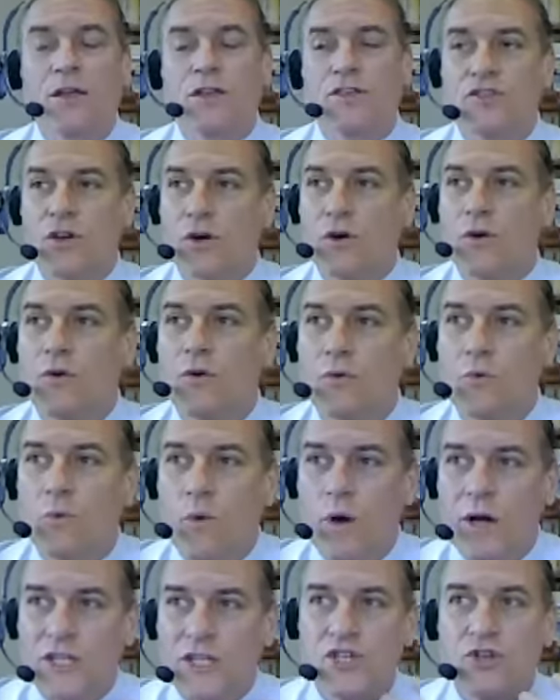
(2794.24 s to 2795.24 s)
So
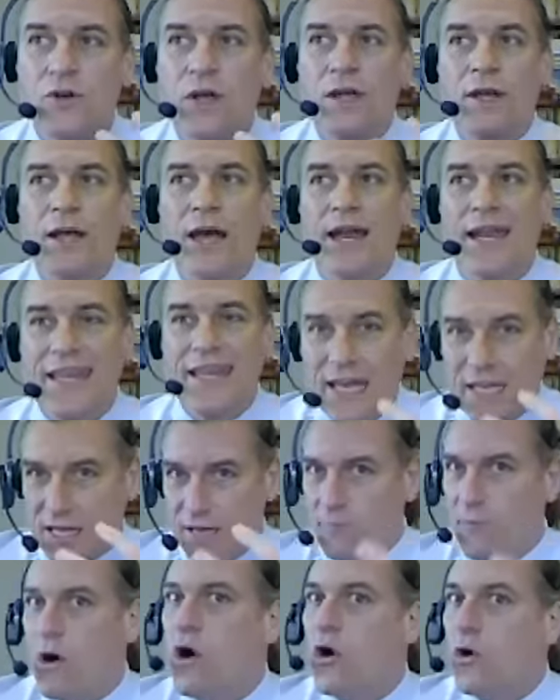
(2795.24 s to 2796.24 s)
once you can kind of get the
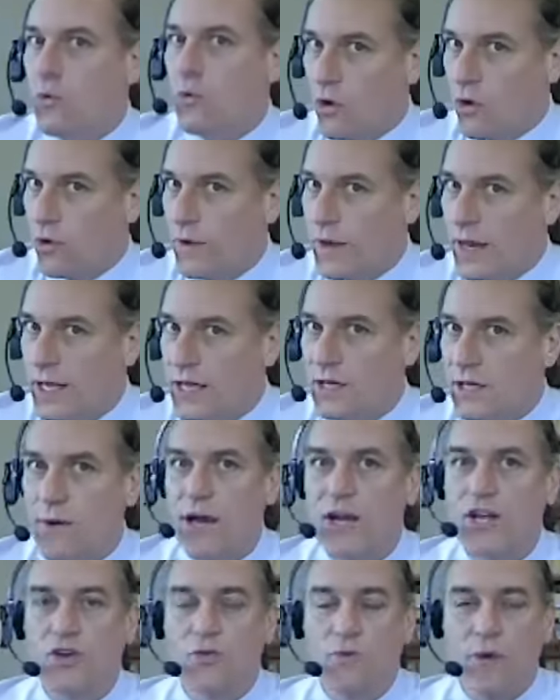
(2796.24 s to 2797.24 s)
ball rolling in the
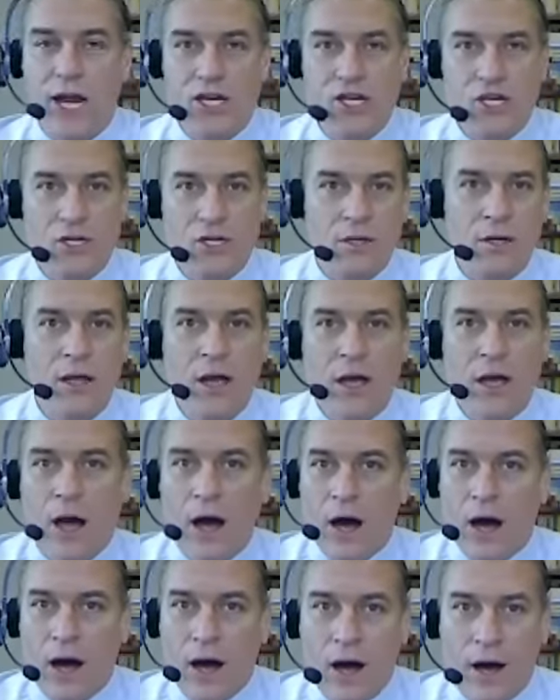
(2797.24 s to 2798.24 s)
right direction,
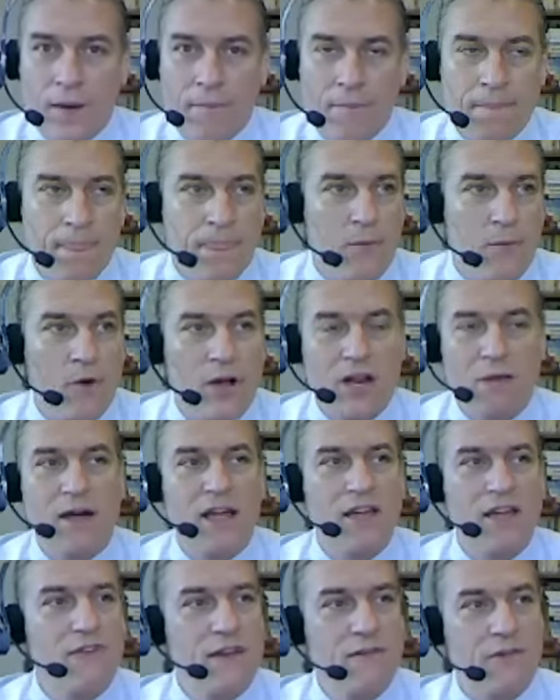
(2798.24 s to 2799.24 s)
one of my
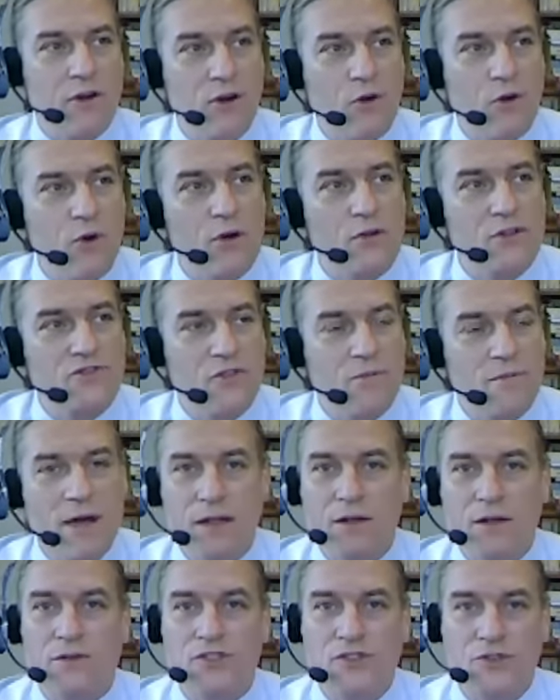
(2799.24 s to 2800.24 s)
favorite quotes from
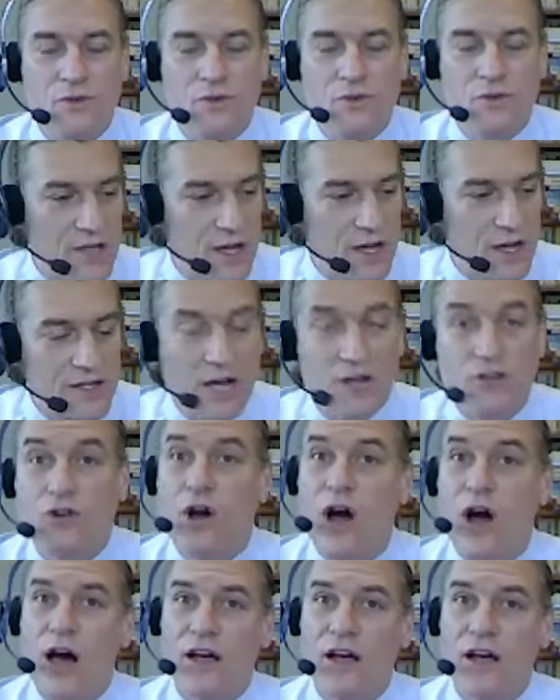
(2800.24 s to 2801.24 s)
medical school is Dr.
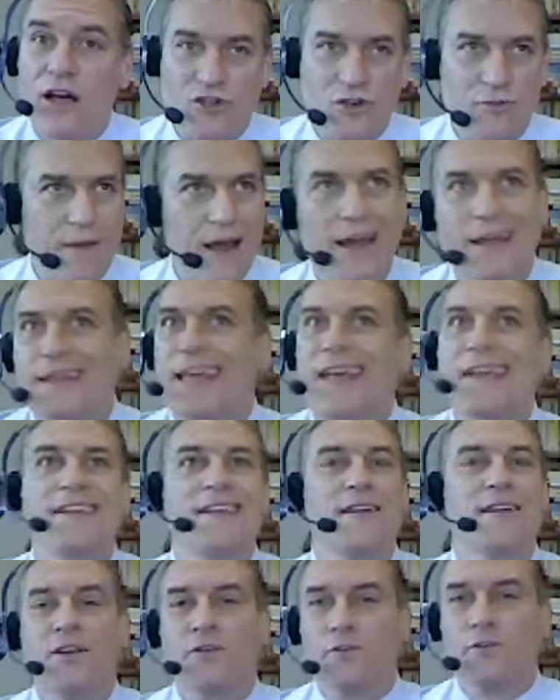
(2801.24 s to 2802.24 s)
Osler back in the
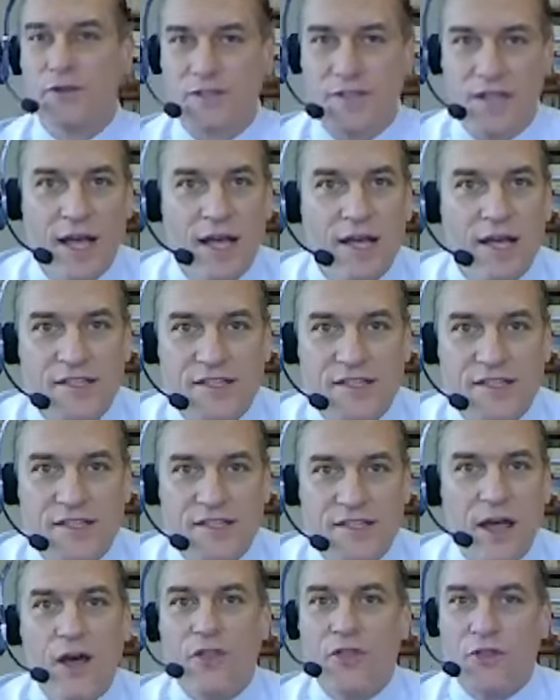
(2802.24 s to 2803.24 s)
1800s said,
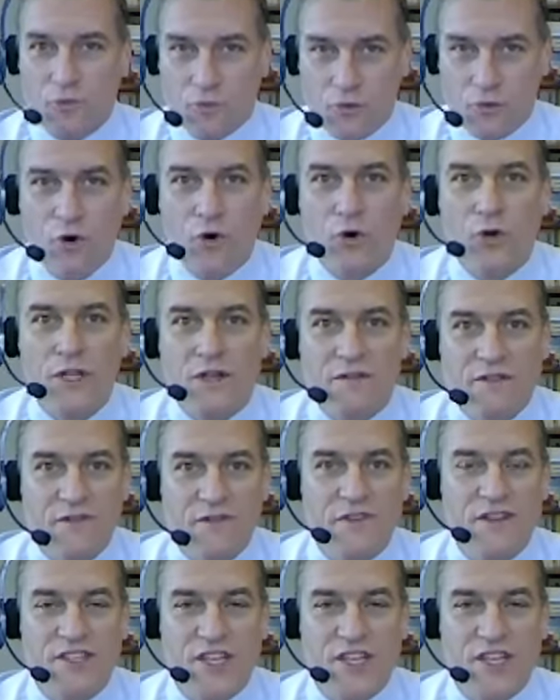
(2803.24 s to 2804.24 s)
"The role of the
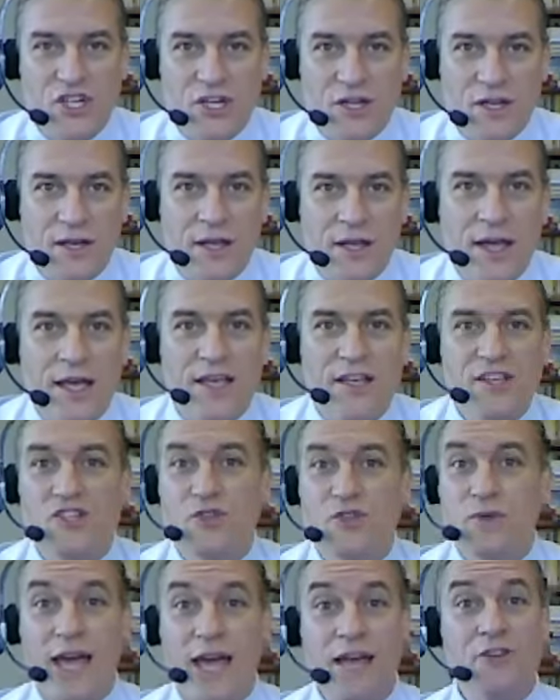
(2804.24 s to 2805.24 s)
physician is
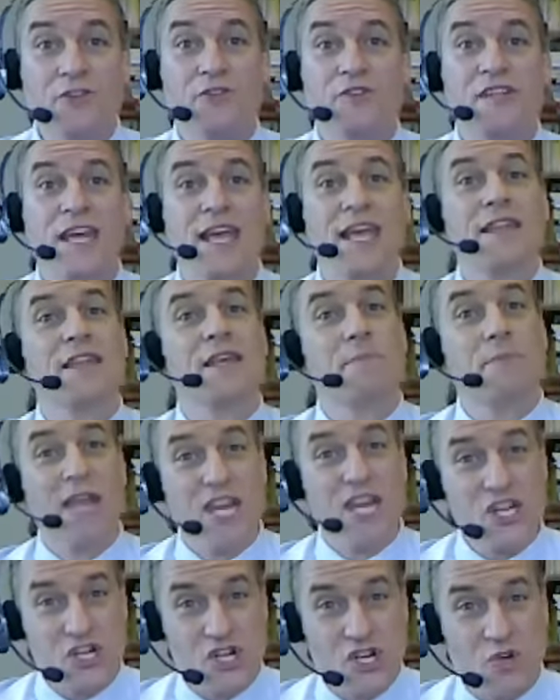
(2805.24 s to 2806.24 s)
to entertain the
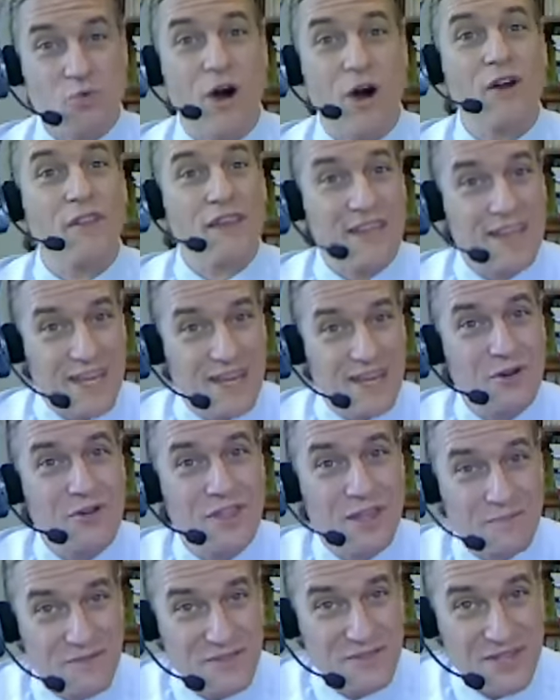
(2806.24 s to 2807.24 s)
patient while they heal
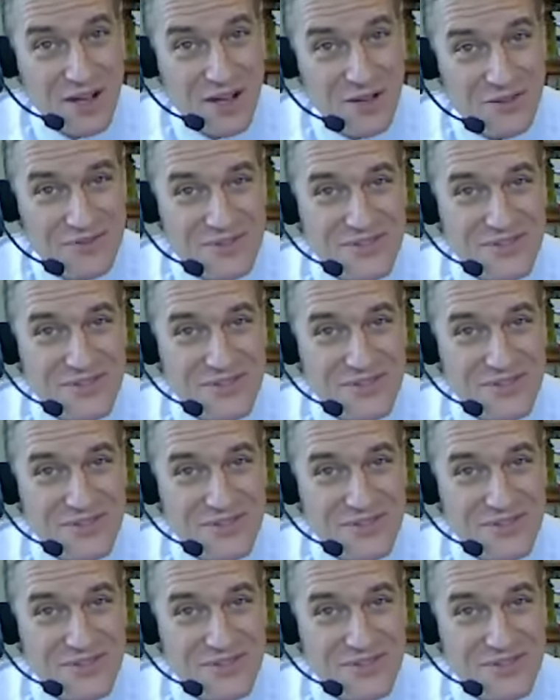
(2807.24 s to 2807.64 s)
themselves."